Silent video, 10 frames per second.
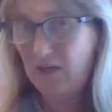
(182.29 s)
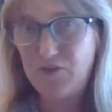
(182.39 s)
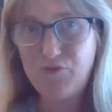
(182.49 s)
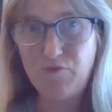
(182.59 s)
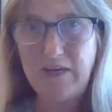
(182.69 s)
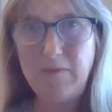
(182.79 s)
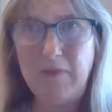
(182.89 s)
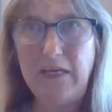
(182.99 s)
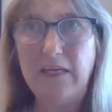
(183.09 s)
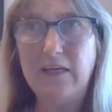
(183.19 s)

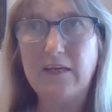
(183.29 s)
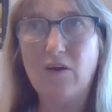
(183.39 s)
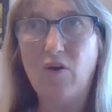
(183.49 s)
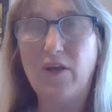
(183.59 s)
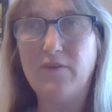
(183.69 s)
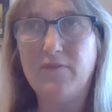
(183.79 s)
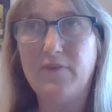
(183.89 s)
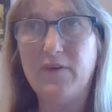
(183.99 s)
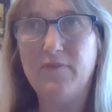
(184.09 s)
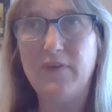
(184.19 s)
dreamy kind of
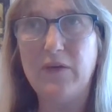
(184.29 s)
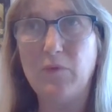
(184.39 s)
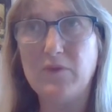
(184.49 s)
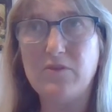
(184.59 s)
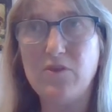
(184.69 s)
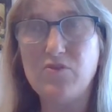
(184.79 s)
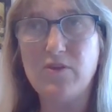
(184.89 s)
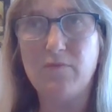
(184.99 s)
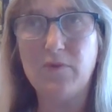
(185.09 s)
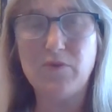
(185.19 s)
feel. It's
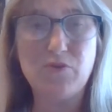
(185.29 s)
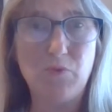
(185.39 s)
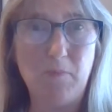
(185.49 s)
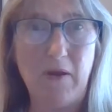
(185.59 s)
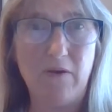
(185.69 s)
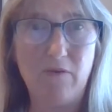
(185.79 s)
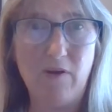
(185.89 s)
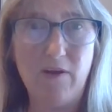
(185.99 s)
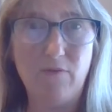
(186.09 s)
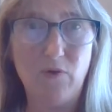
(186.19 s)
usually a very short
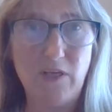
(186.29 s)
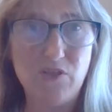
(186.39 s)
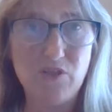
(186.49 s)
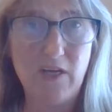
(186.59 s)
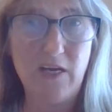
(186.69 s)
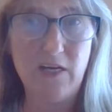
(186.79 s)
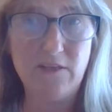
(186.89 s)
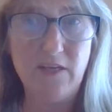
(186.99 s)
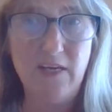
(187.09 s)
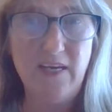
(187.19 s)
paragraph on each card,
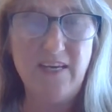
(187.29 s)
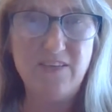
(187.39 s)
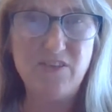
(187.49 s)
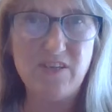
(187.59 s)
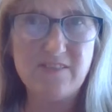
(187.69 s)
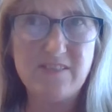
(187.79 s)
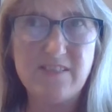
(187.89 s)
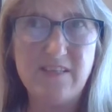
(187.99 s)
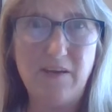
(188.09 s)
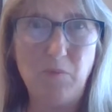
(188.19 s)
just to
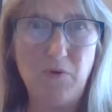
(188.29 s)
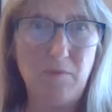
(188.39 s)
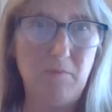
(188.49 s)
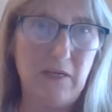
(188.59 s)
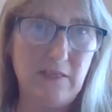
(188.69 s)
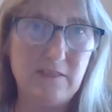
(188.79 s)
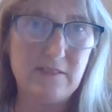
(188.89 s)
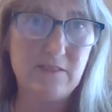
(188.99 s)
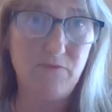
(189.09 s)
say what it means